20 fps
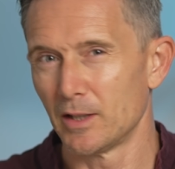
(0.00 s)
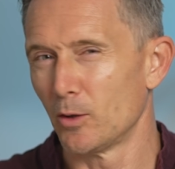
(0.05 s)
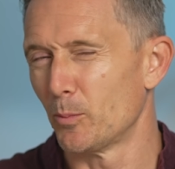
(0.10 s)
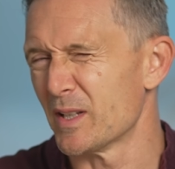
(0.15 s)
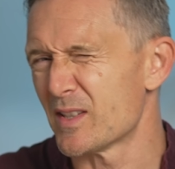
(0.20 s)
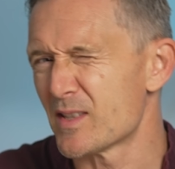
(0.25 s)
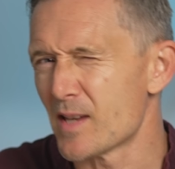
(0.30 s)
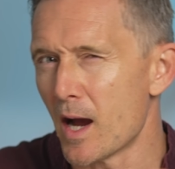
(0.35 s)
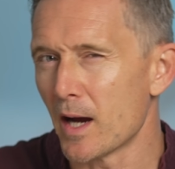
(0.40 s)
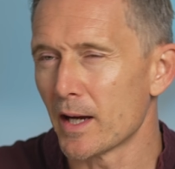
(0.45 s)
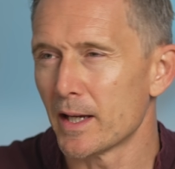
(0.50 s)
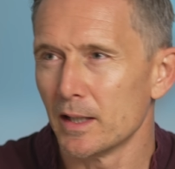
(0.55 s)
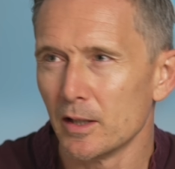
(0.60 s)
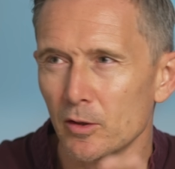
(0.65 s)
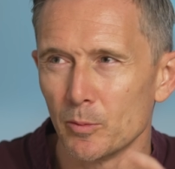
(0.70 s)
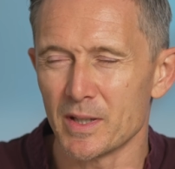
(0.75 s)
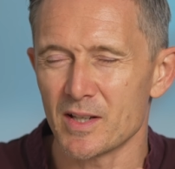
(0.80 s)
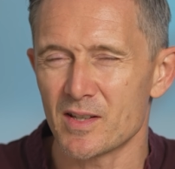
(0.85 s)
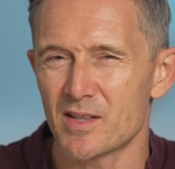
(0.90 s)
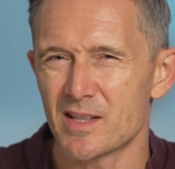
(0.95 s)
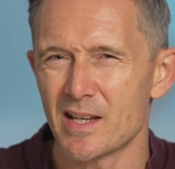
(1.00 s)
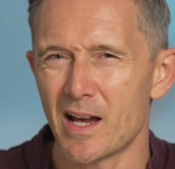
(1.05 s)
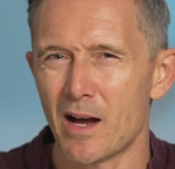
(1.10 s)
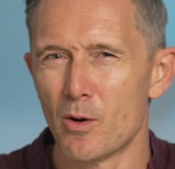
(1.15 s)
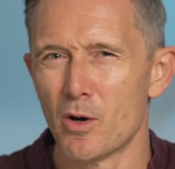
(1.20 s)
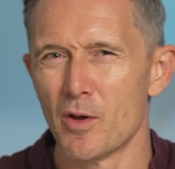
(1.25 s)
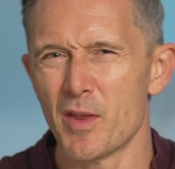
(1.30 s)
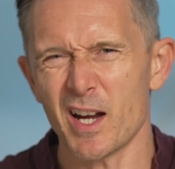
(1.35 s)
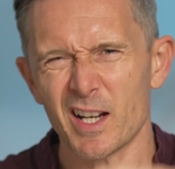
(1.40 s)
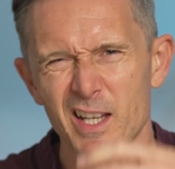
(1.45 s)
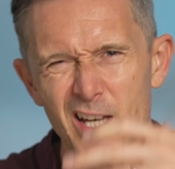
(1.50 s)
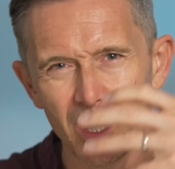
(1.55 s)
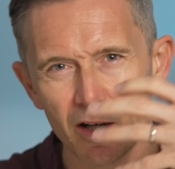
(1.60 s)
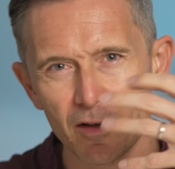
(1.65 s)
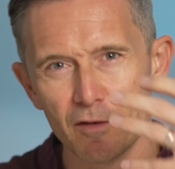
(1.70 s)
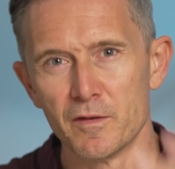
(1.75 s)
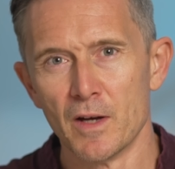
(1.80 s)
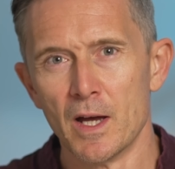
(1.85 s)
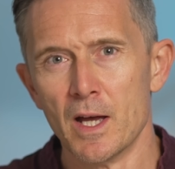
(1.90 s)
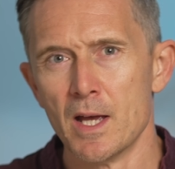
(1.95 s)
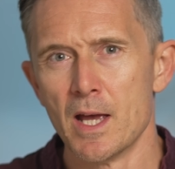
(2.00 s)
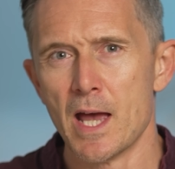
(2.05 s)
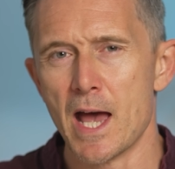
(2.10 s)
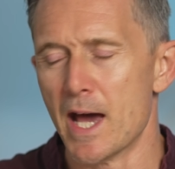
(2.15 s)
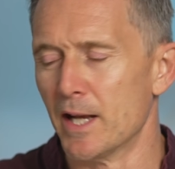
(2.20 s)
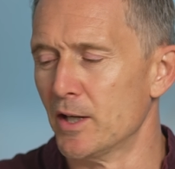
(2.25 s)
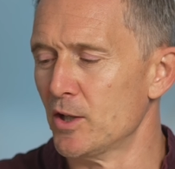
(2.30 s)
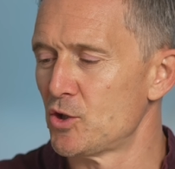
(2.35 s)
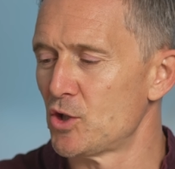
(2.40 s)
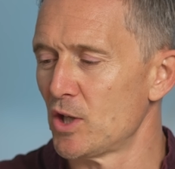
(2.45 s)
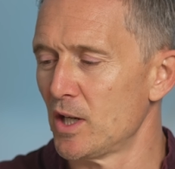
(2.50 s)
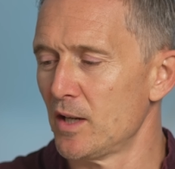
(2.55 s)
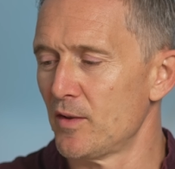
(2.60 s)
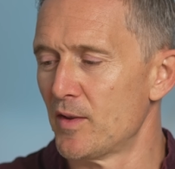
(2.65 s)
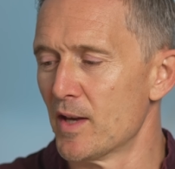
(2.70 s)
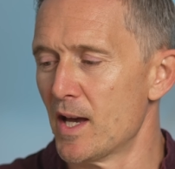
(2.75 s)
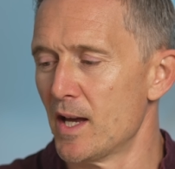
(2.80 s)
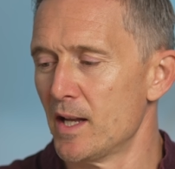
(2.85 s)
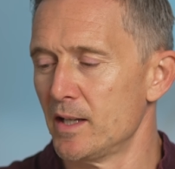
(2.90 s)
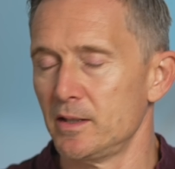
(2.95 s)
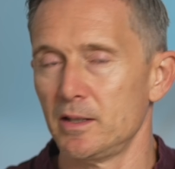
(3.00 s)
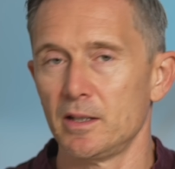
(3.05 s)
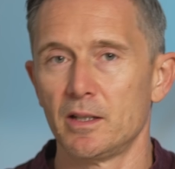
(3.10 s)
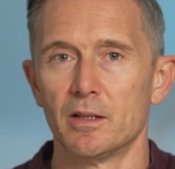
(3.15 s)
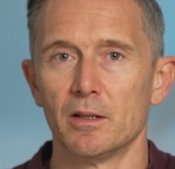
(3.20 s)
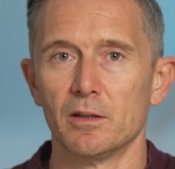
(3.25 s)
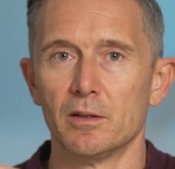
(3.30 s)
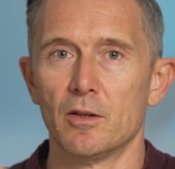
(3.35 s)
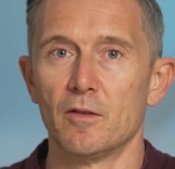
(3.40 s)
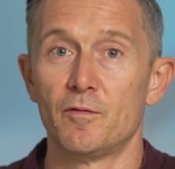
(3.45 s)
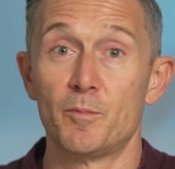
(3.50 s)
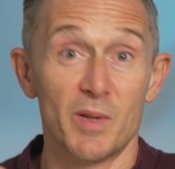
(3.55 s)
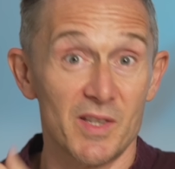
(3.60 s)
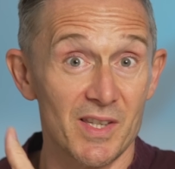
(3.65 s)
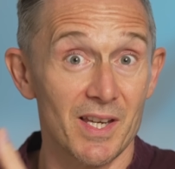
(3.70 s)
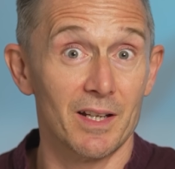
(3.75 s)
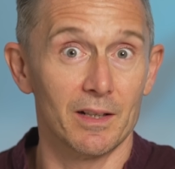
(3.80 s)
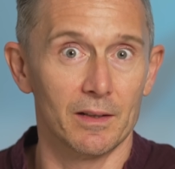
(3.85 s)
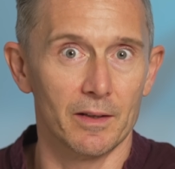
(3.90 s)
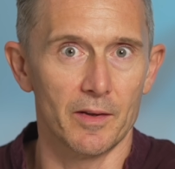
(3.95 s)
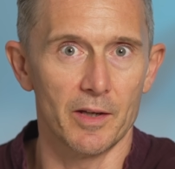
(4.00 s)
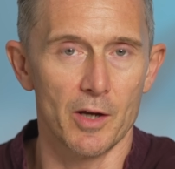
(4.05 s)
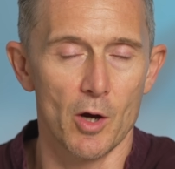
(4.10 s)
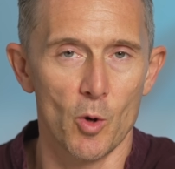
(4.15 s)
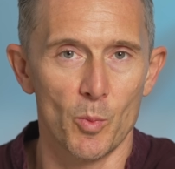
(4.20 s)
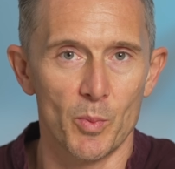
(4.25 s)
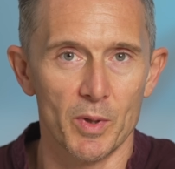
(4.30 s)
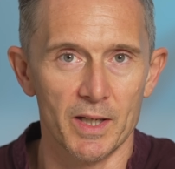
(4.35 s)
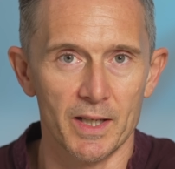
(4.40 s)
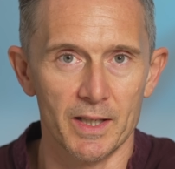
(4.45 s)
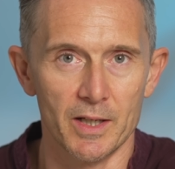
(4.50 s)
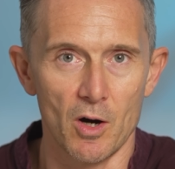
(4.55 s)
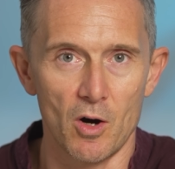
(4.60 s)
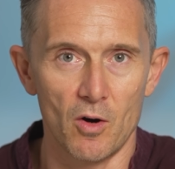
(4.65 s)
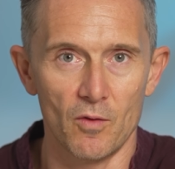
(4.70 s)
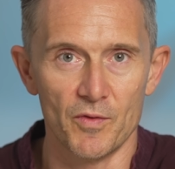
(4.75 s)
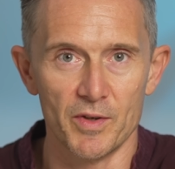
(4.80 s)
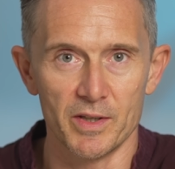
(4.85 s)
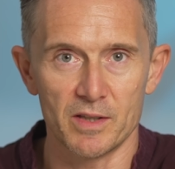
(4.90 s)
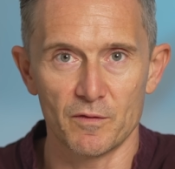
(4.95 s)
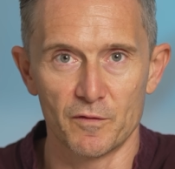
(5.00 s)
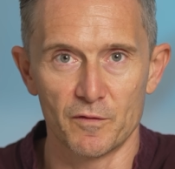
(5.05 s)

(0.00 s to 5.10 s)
little bit tangy, a little bit sour, that kind of energy, then you're gonna love particularly the opening of this